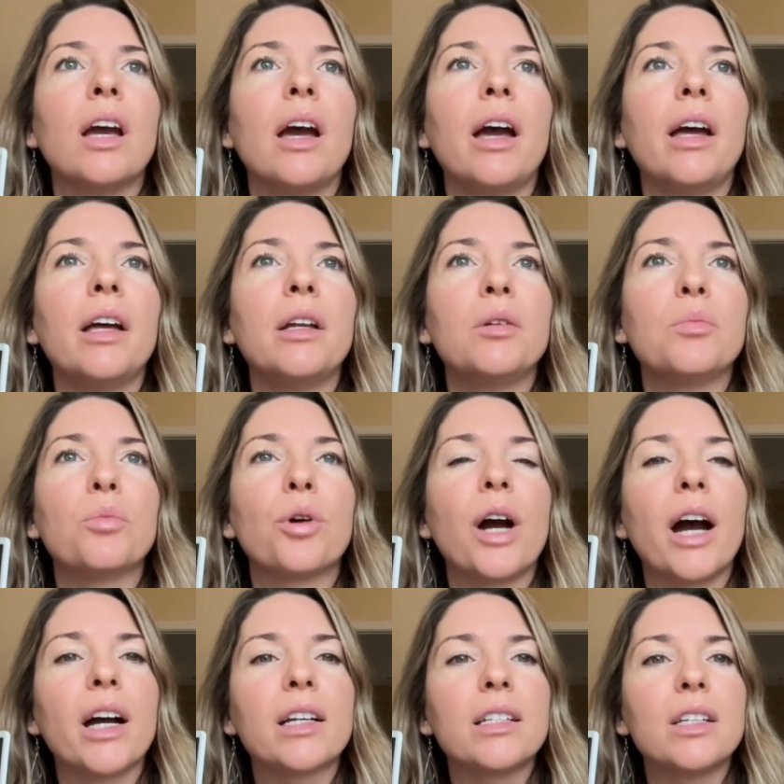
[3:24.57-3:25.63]
and
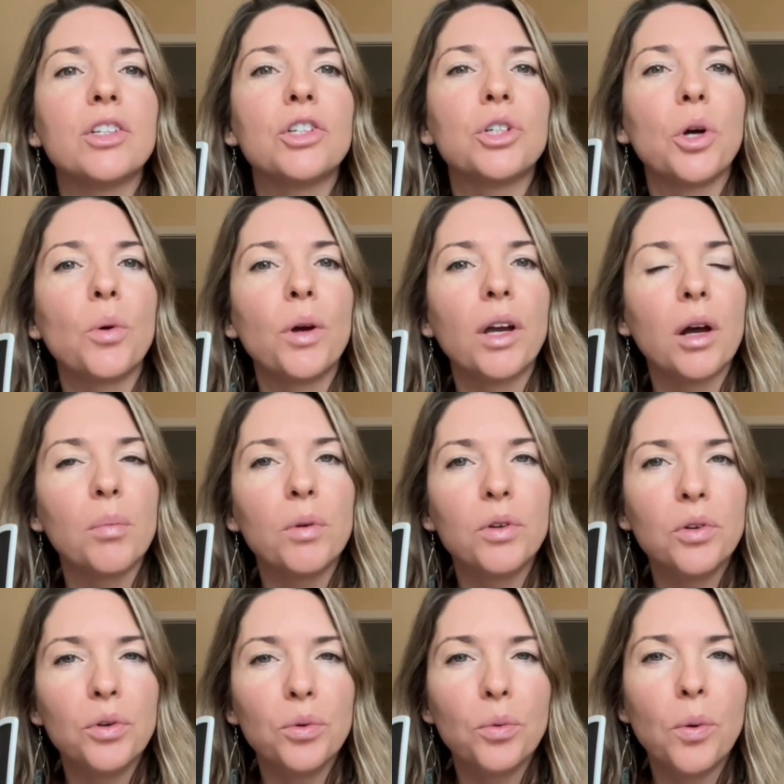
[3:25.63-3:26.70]
practice showing up in
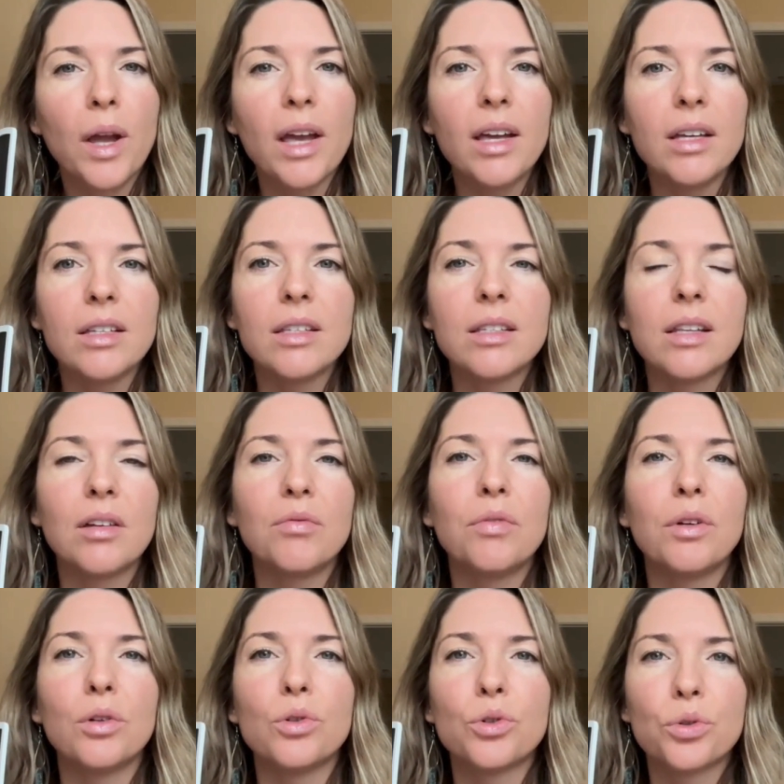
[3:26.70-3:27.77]
new ways that
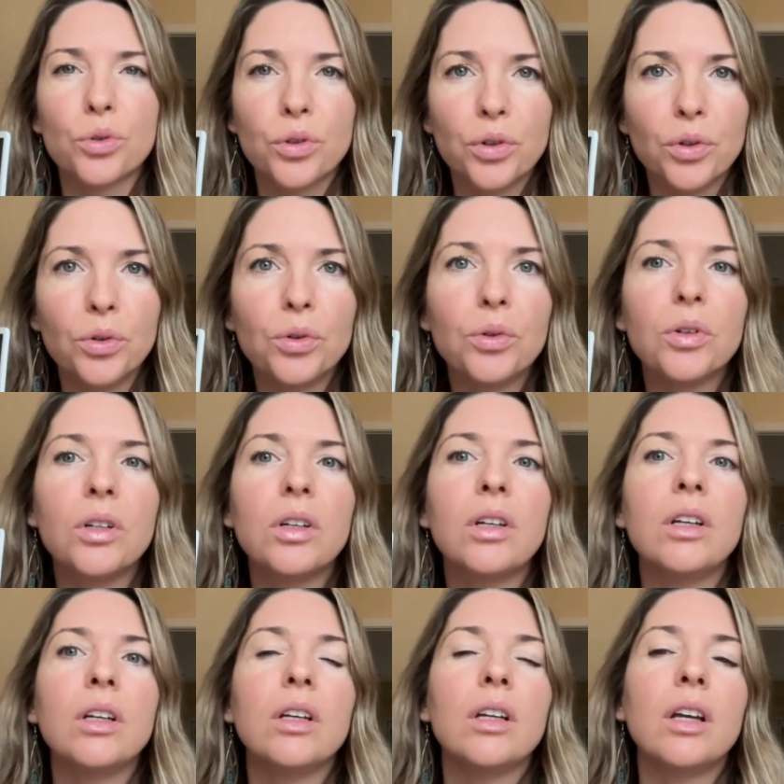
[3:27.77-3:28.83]
feel true
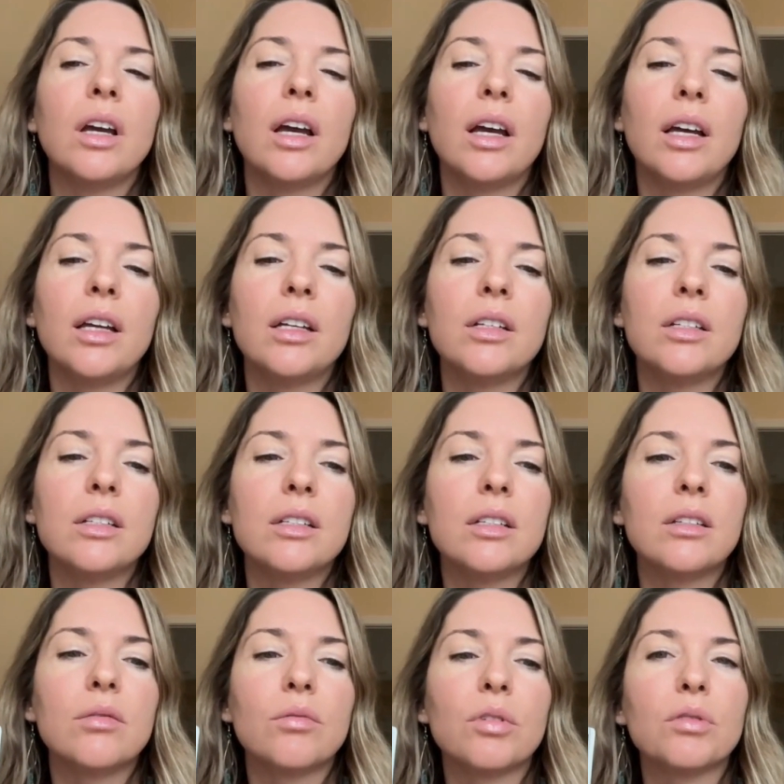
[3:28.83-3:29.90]
and
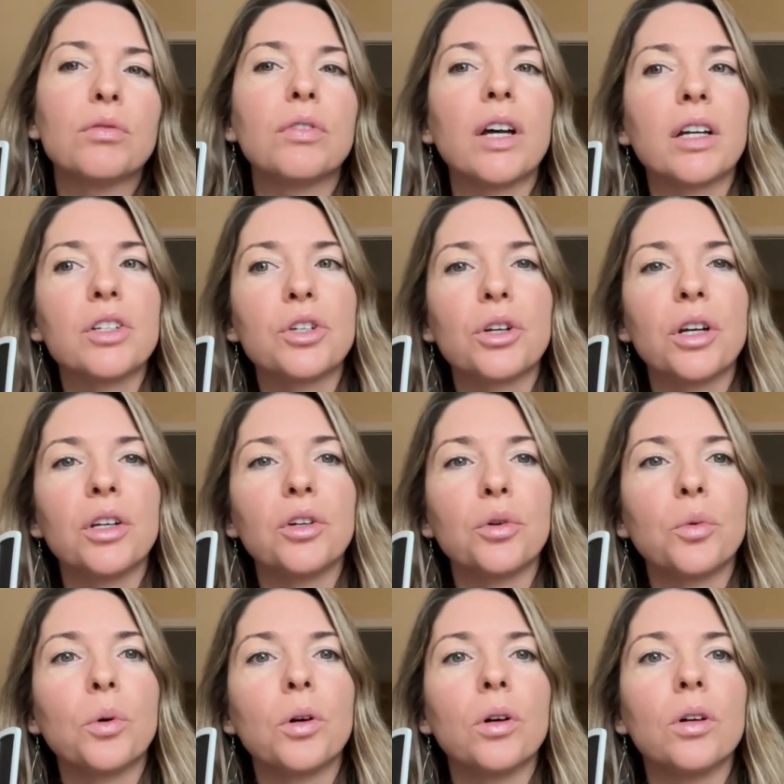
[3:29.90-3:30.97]
reflect your inner
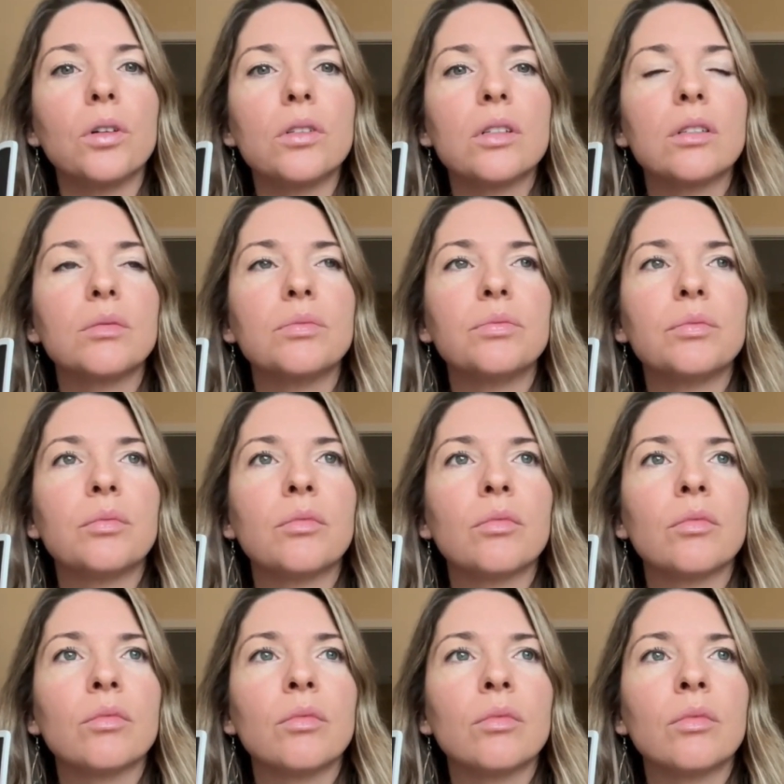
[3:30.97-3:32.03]
world.
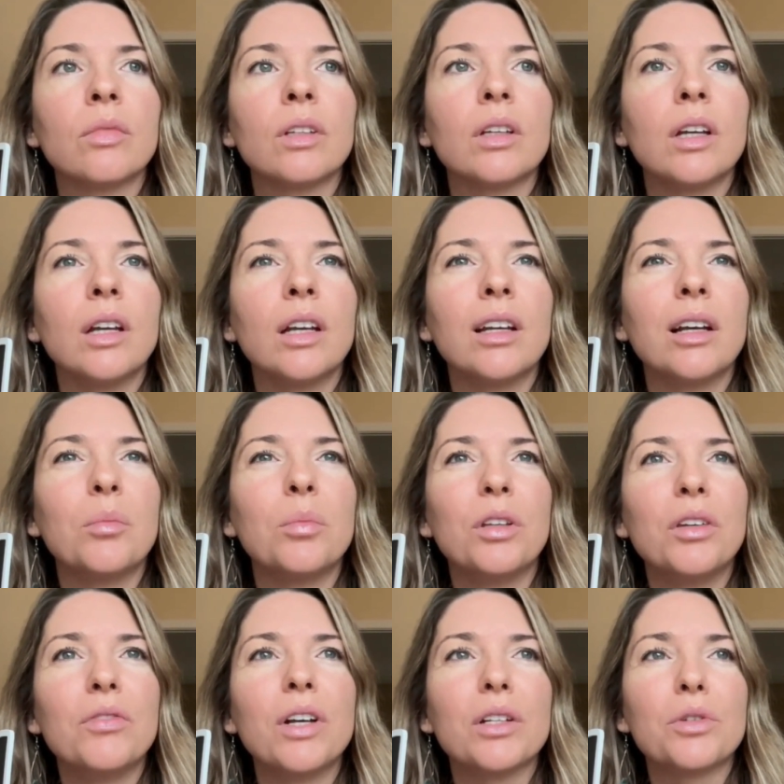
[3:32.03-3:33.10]
And I
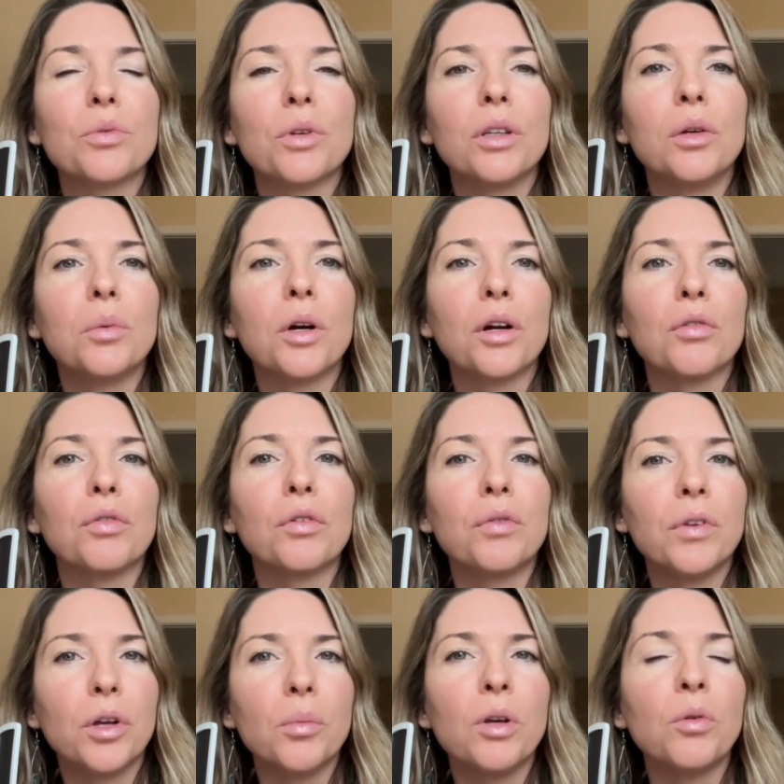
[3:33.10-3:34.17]
believe that's really where
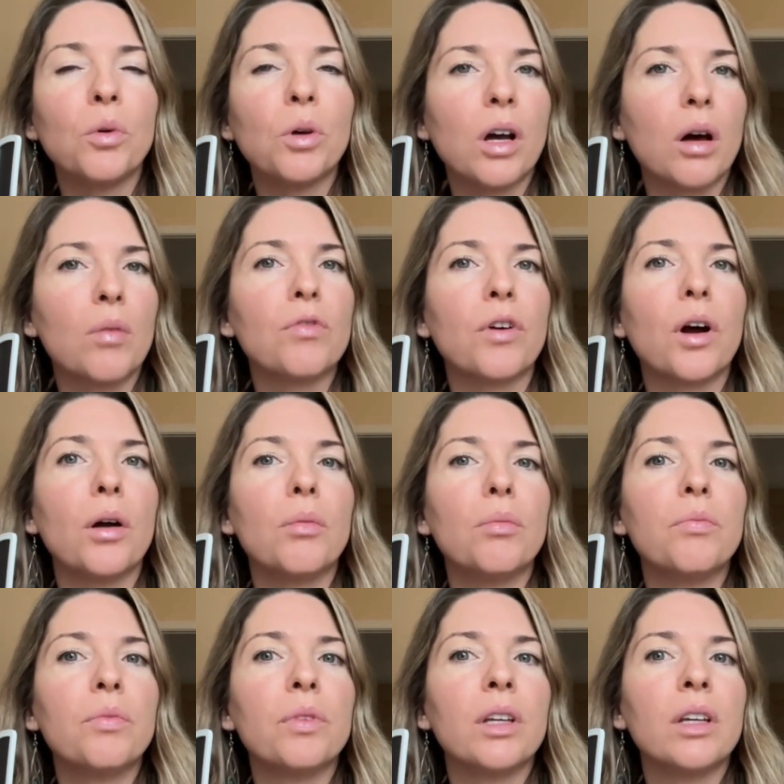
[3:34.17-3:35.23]
fulfillment will come
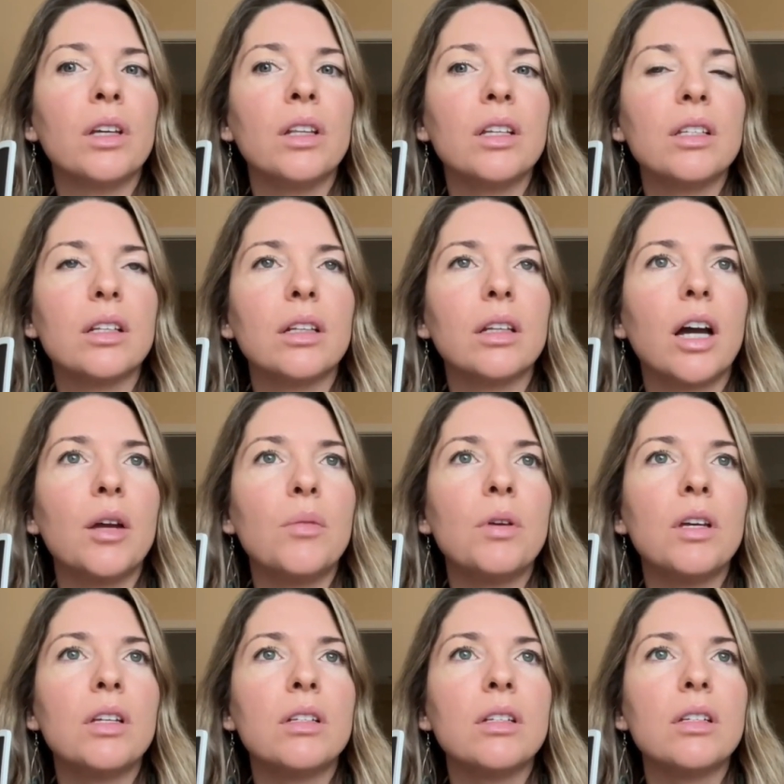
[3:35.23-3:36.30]
from, this
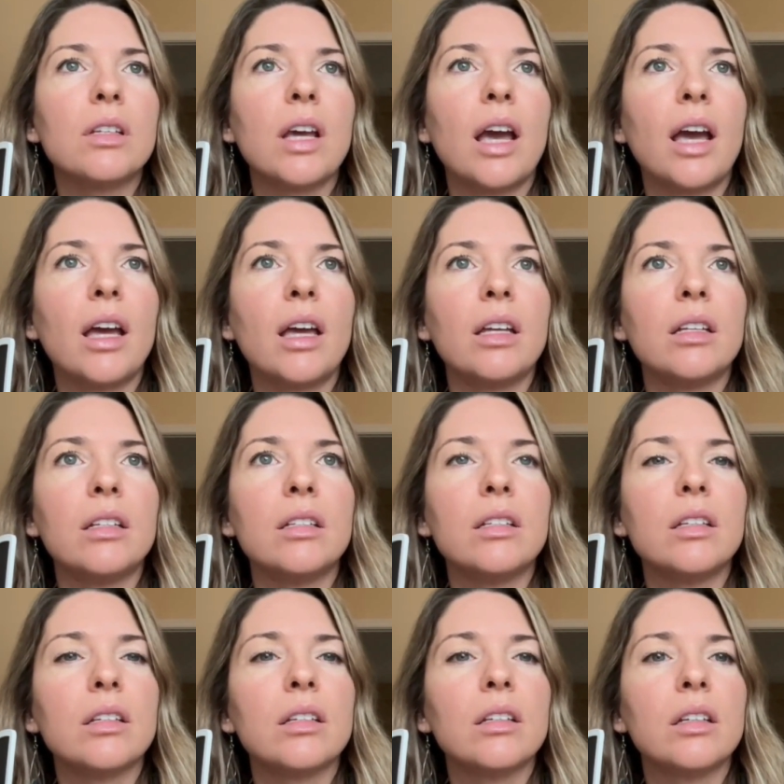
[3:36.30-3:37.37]
alignment
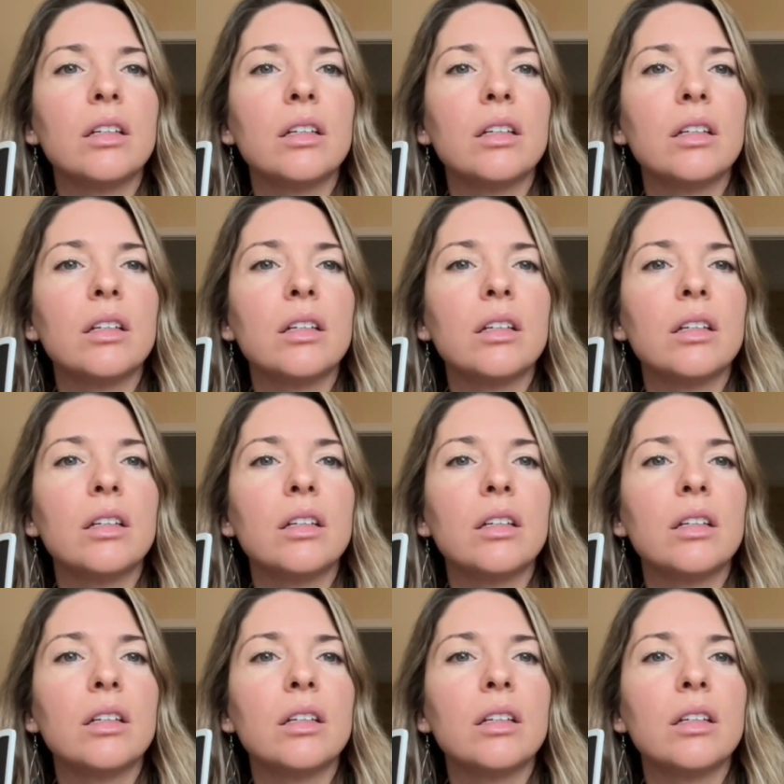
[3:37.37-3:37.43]
and